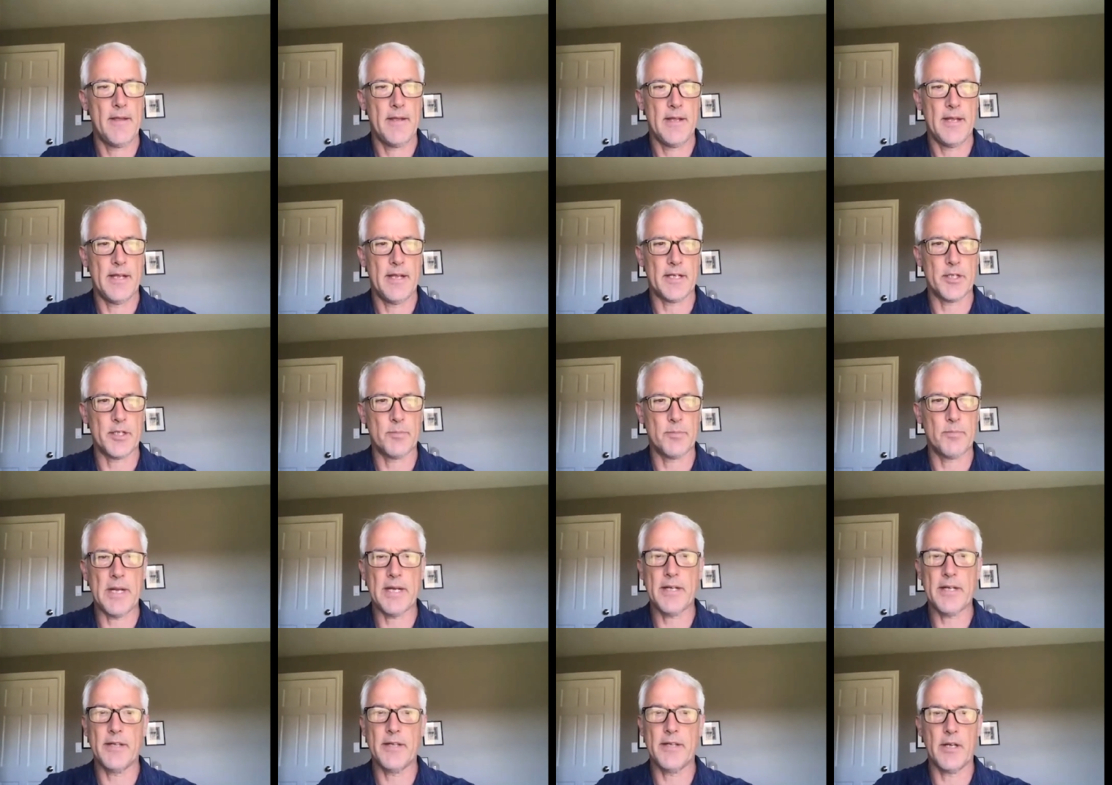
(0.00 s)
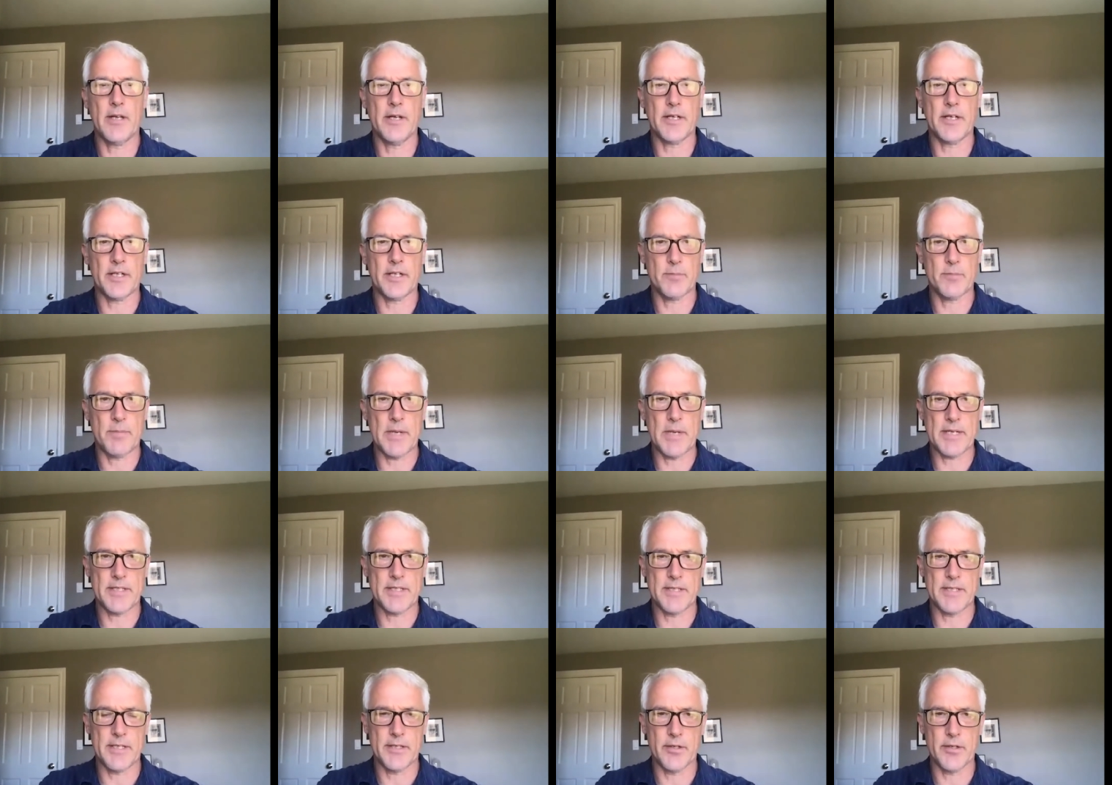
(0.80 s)
Expect the
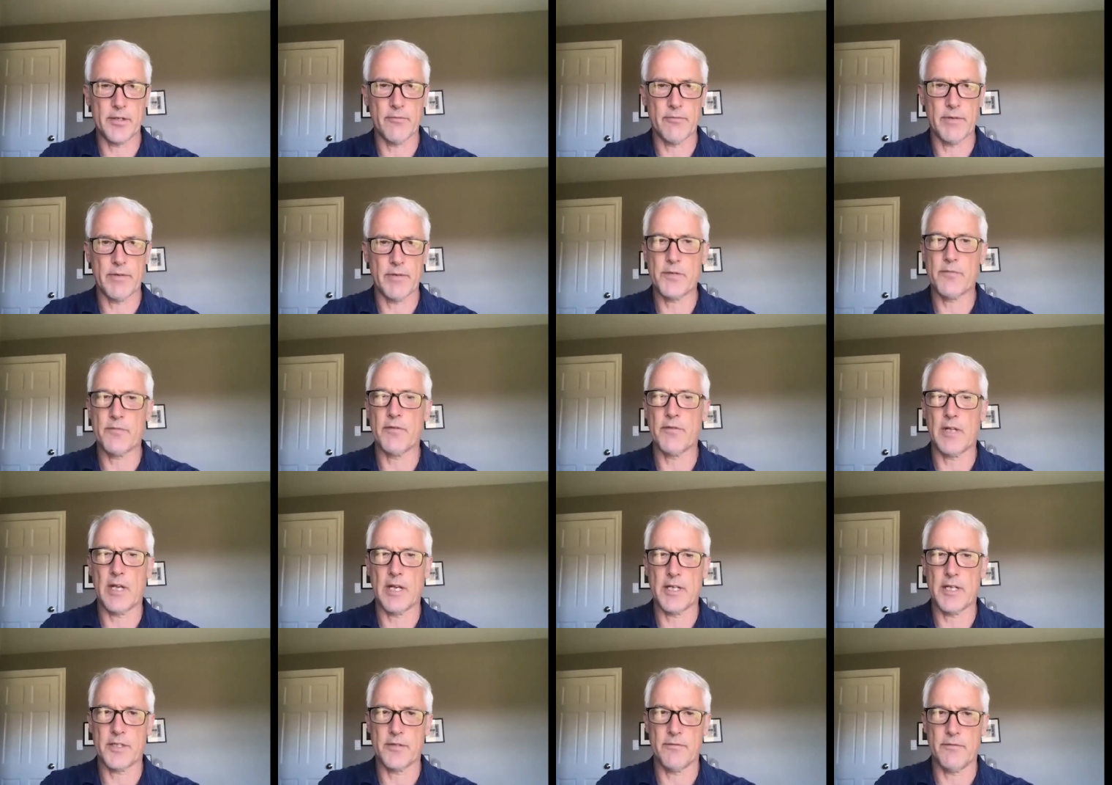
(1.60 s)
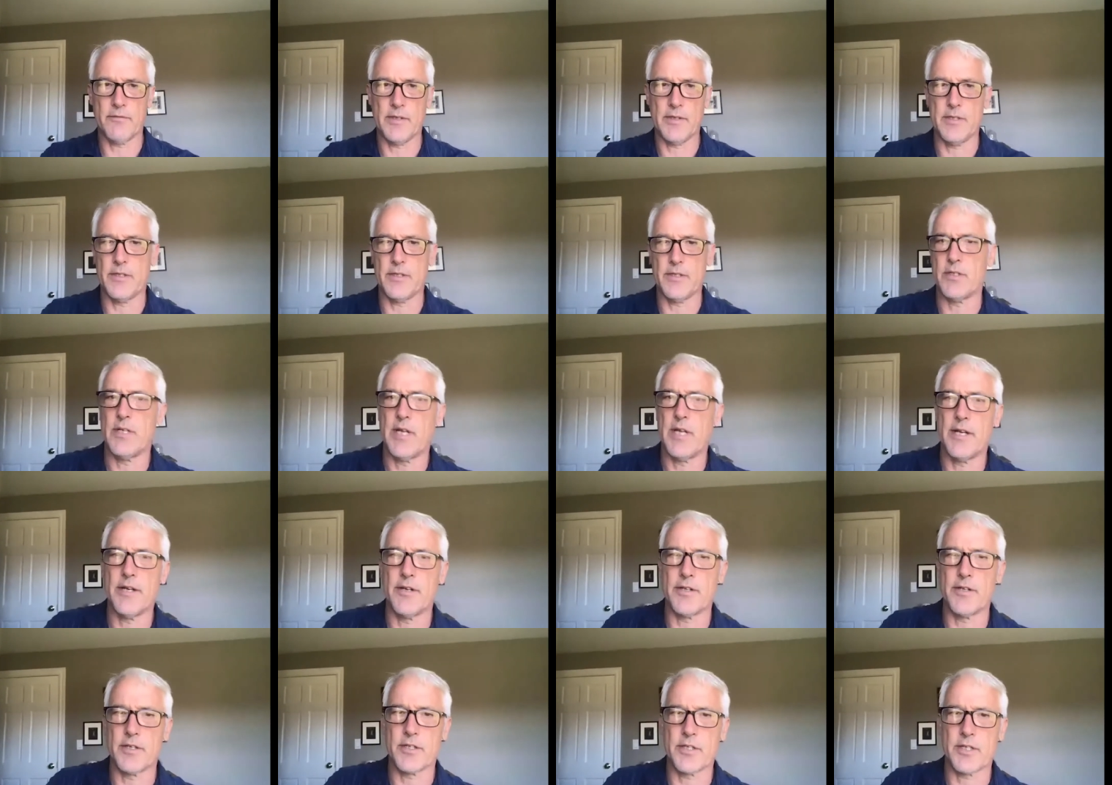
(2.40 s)
unexpected in her rich philosophies,
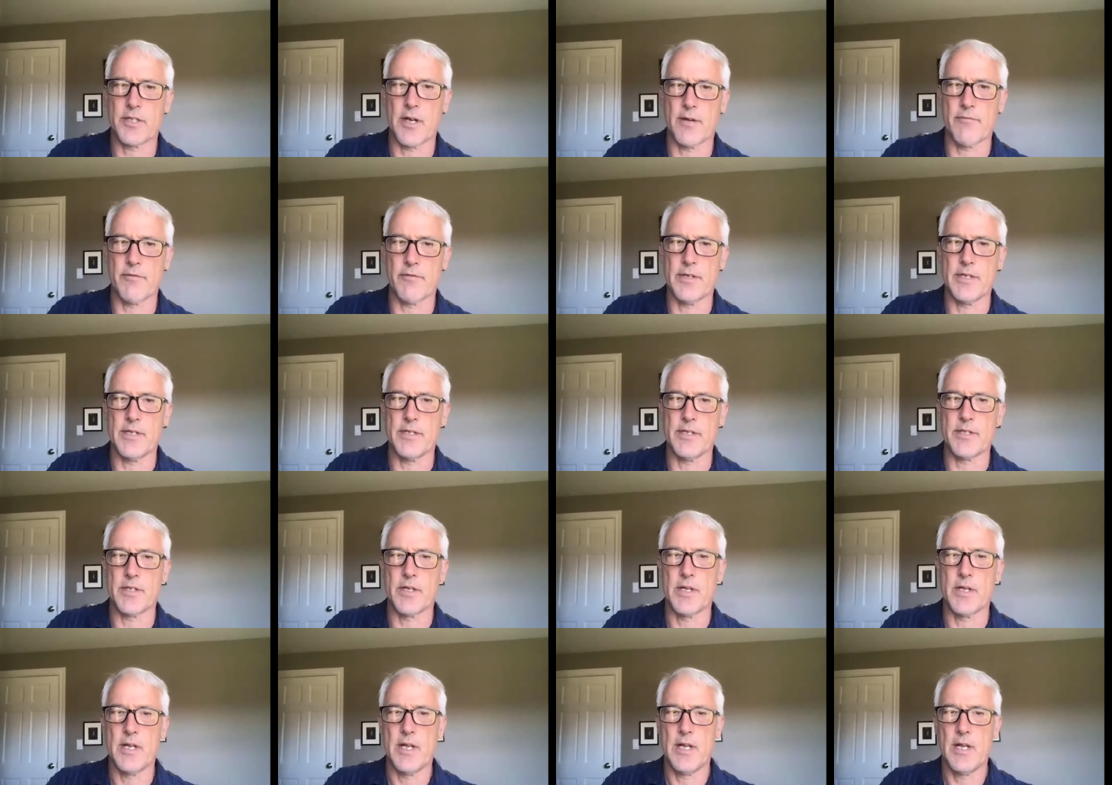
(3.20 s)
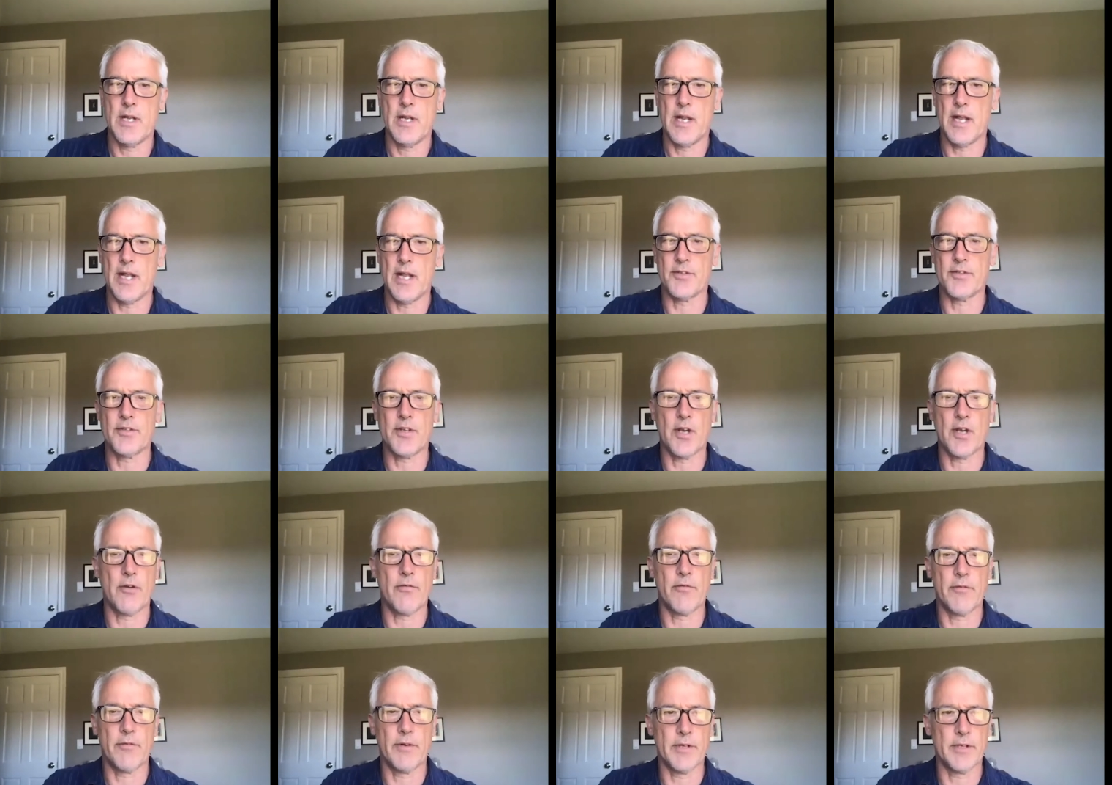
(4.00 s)
inner discoveries, and
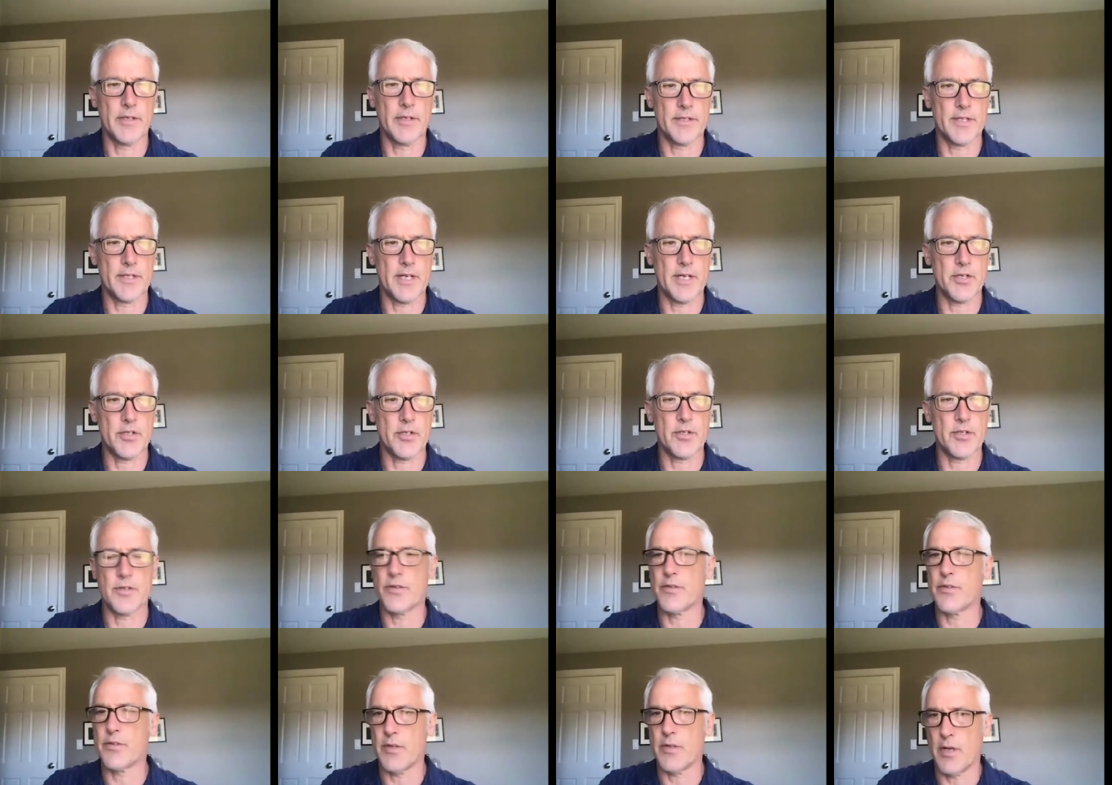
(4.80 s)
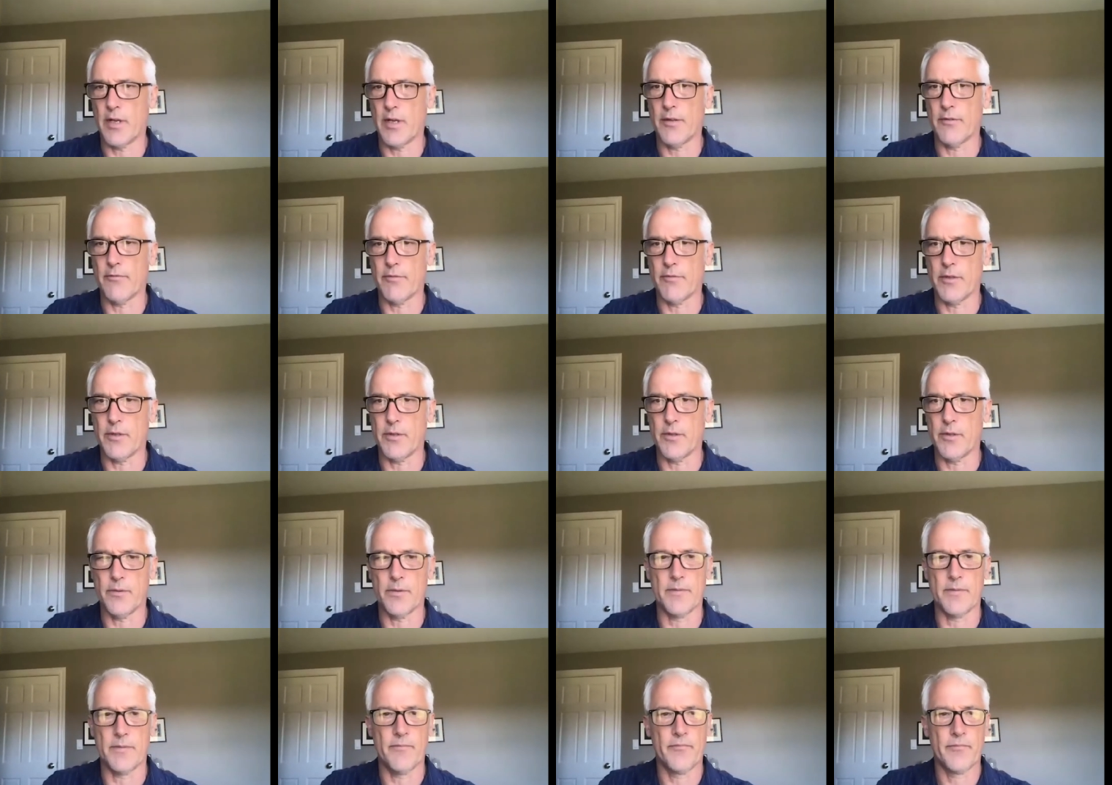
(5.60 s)
self realizations on the road.